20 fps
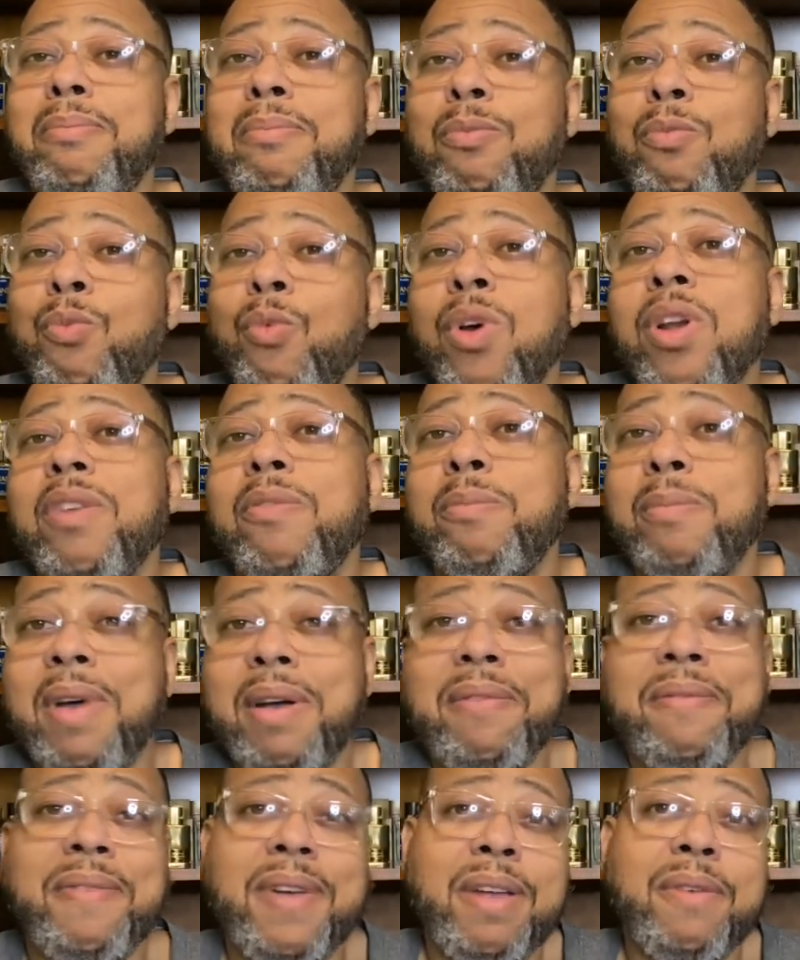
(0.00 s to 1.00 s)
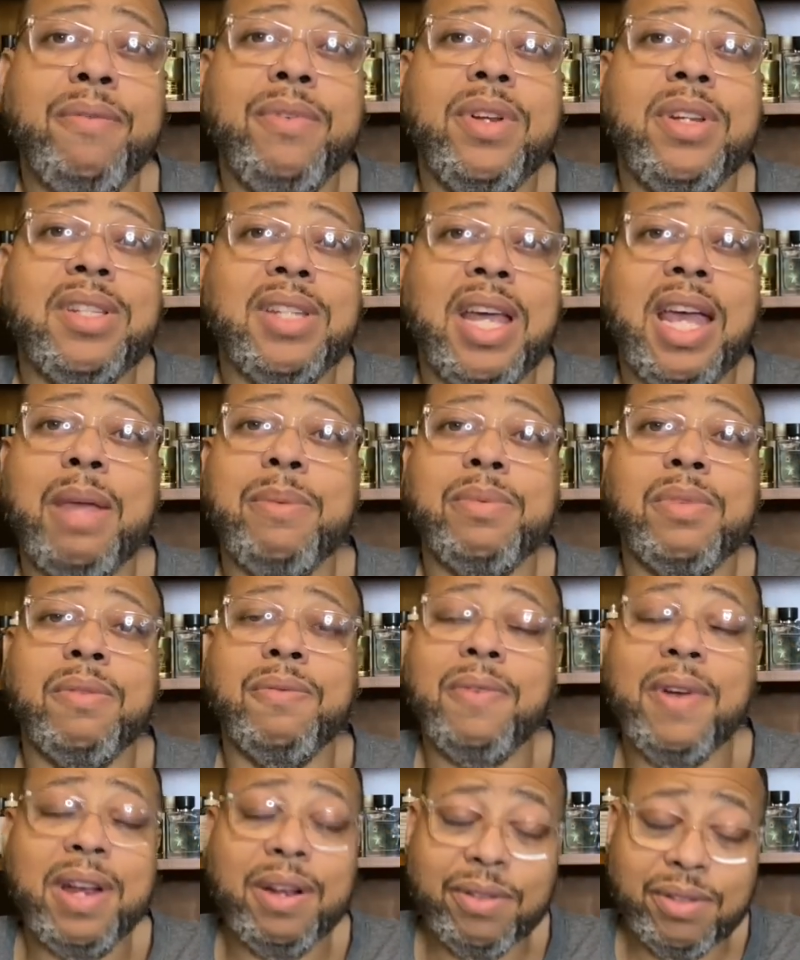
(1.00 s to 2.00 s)
one of my favorite types of
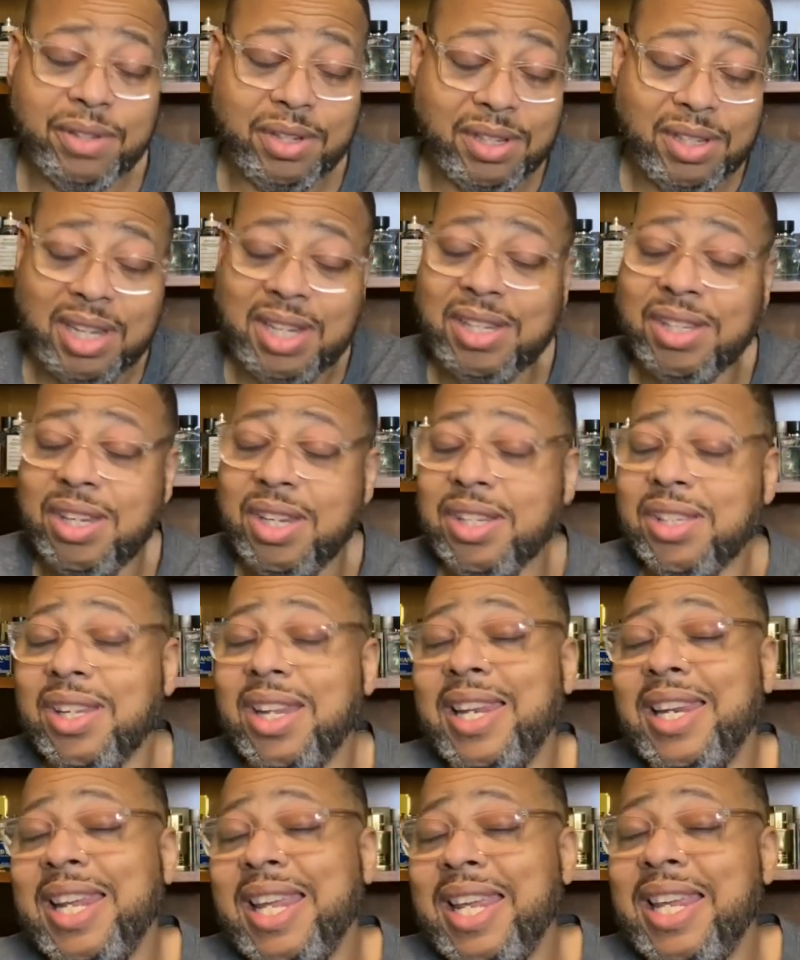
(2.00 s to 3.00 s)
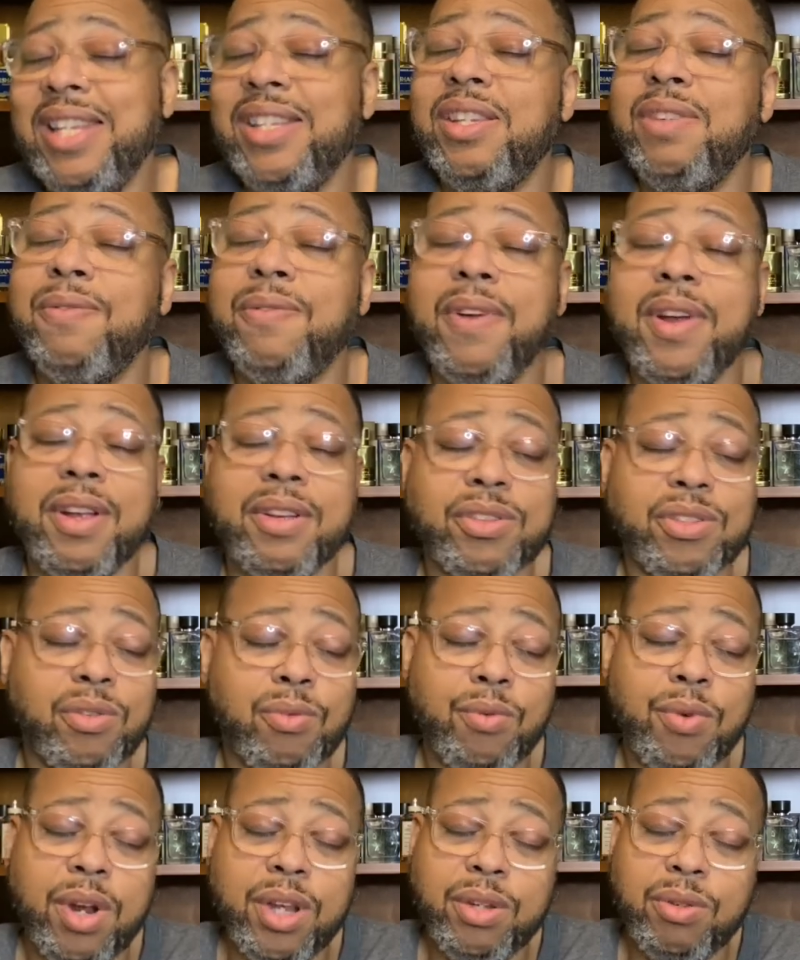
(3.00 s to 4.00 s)
fragrances. It's just an easy fragrance to
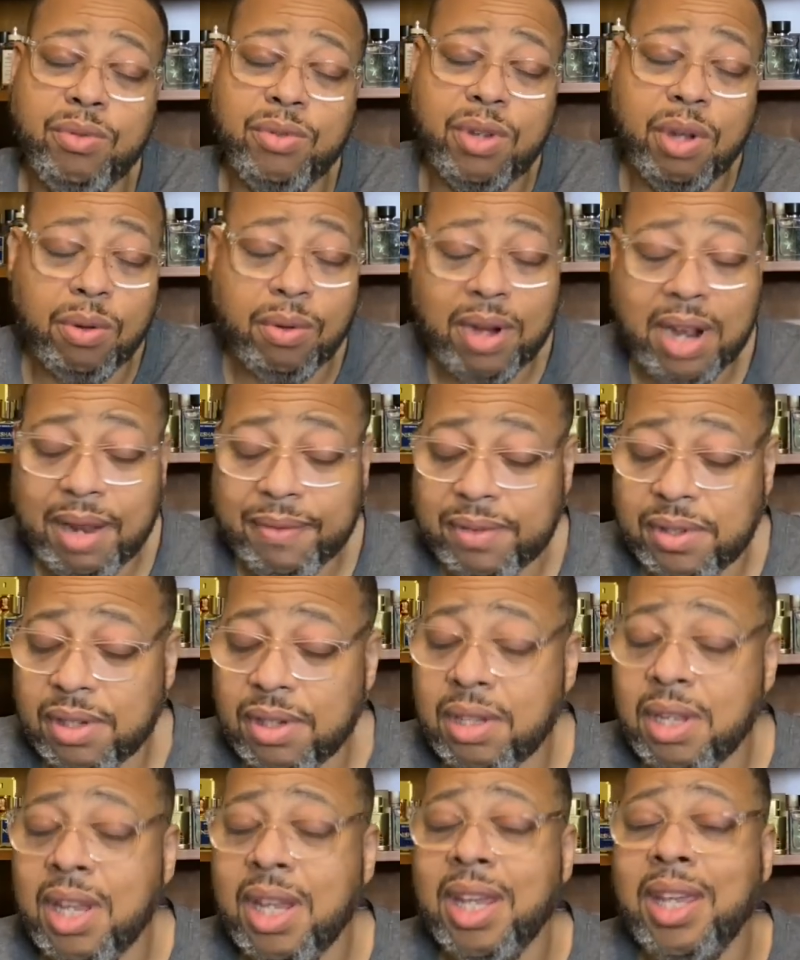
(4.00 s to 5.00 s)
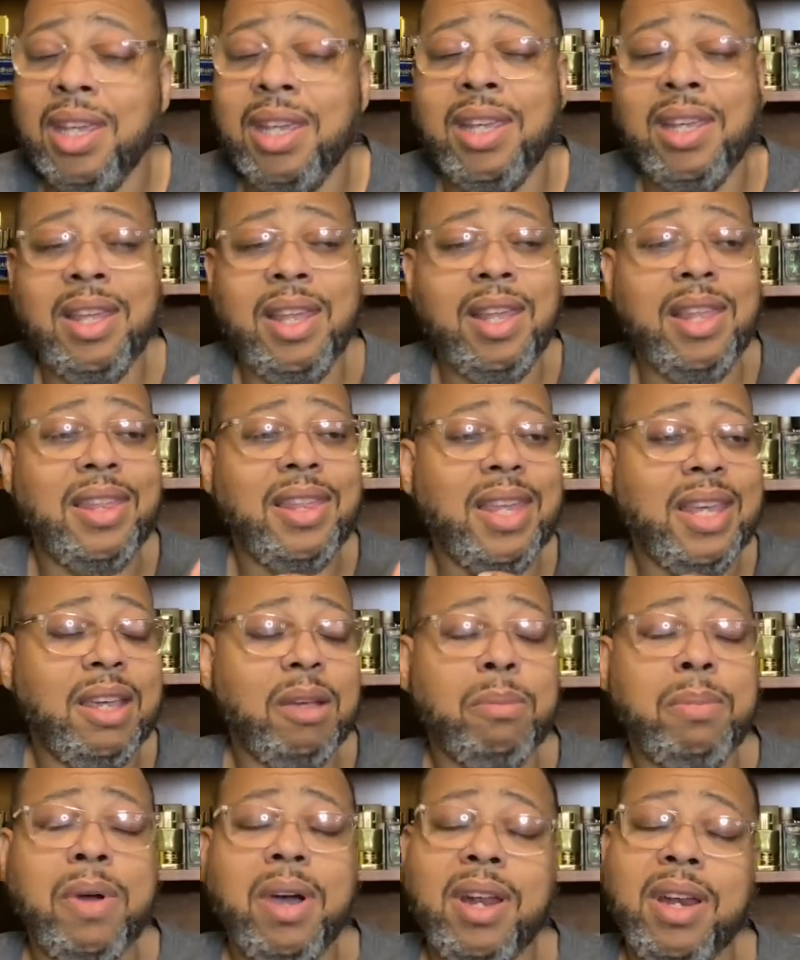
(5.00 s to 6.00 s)
wear. You don't have to think
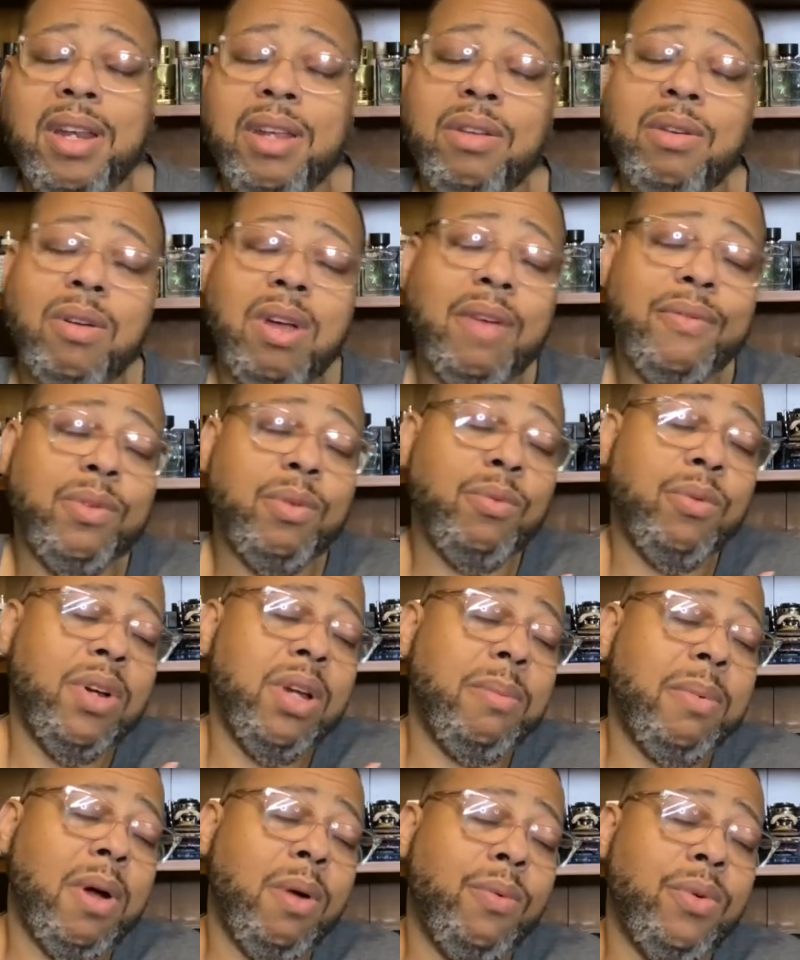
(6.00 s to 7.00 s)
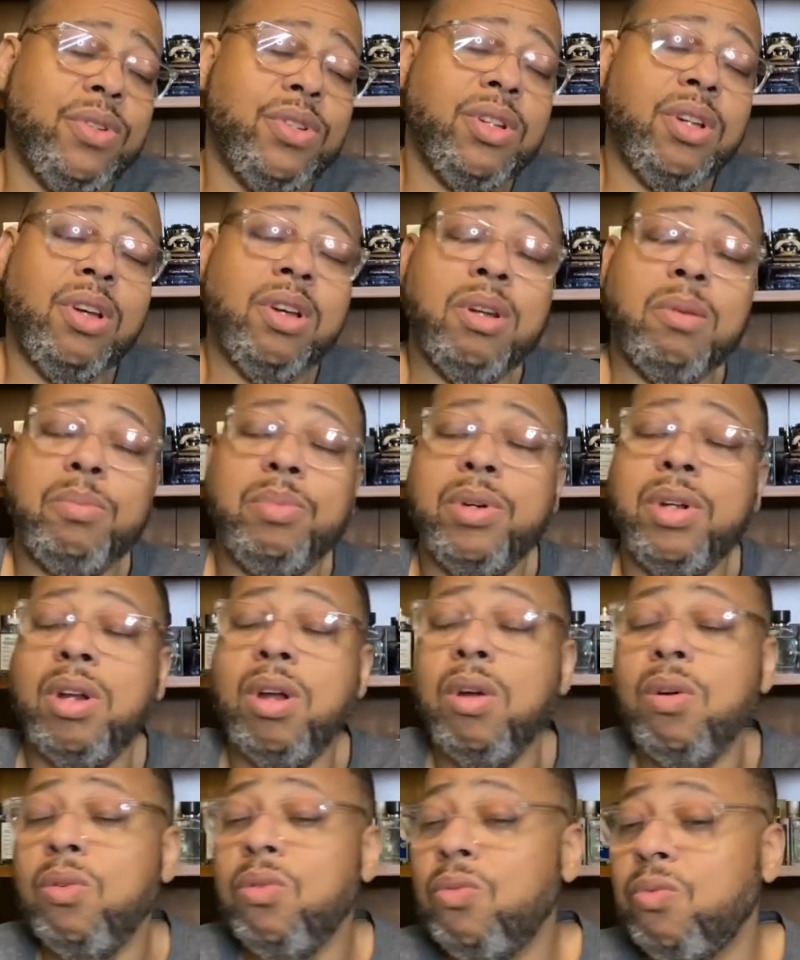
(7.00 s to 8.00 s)
about it. You don't have to worry about what you're going to put
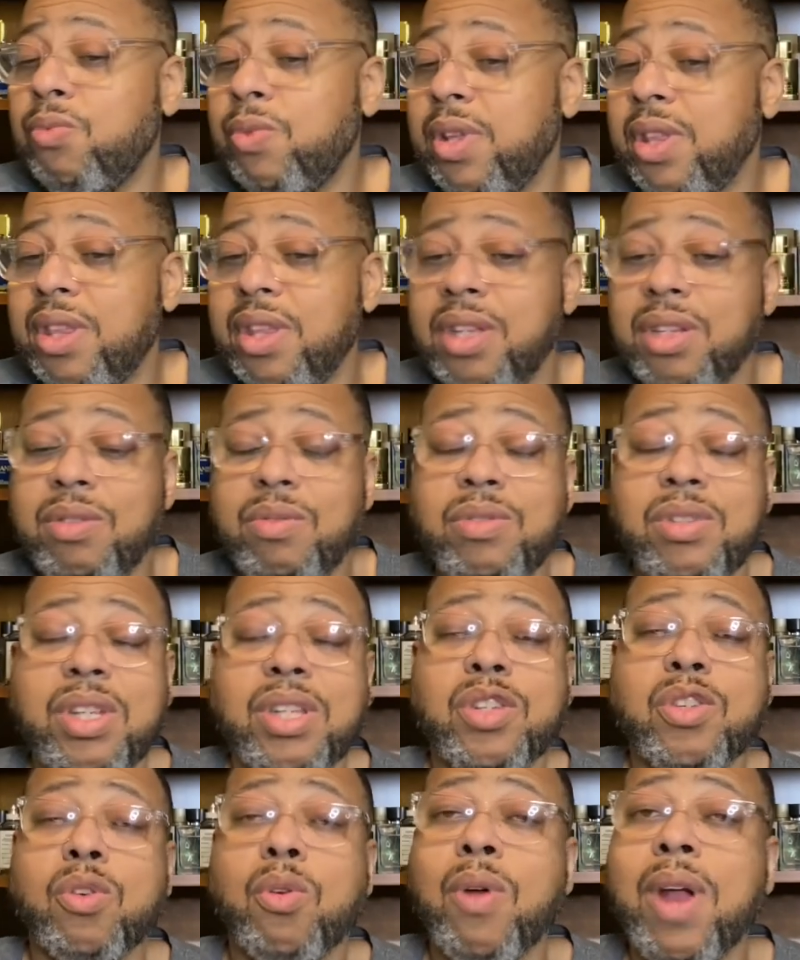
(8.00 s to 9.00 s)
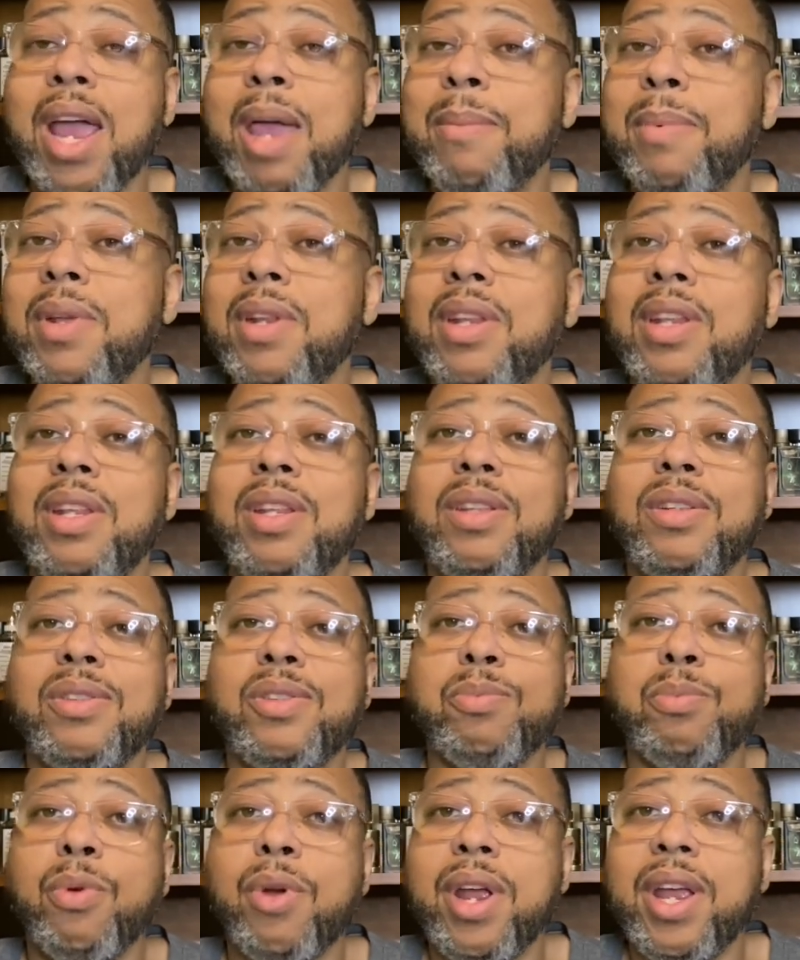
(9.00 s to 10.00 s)
on with it. You just grab it,
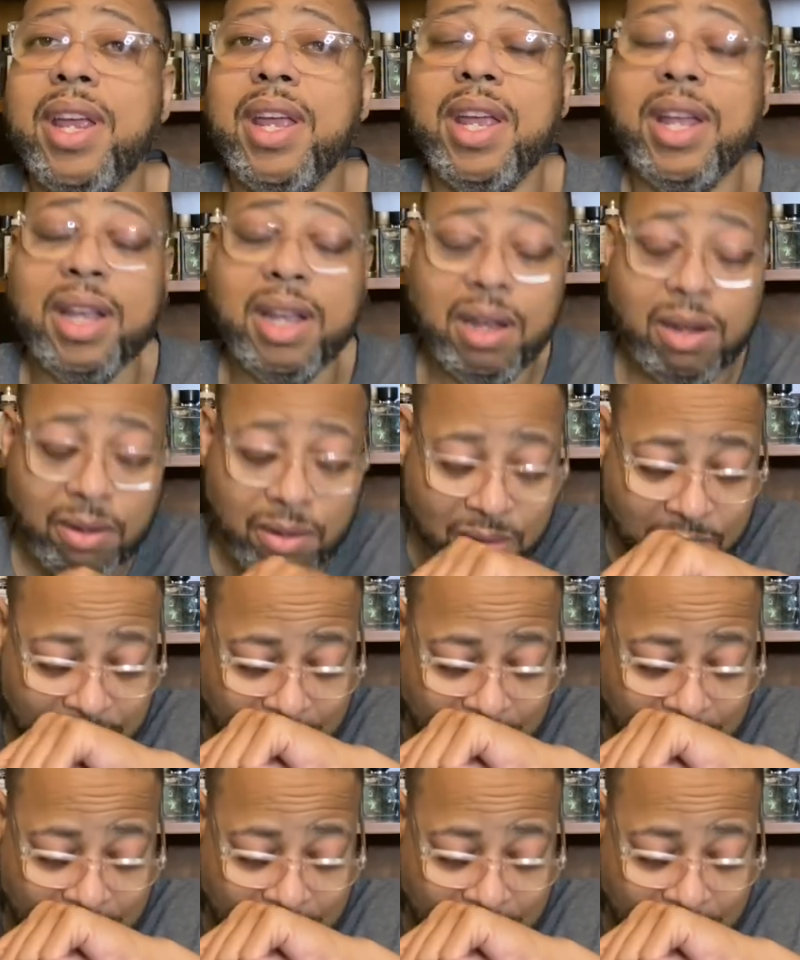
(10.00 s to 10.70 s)
spray, and go.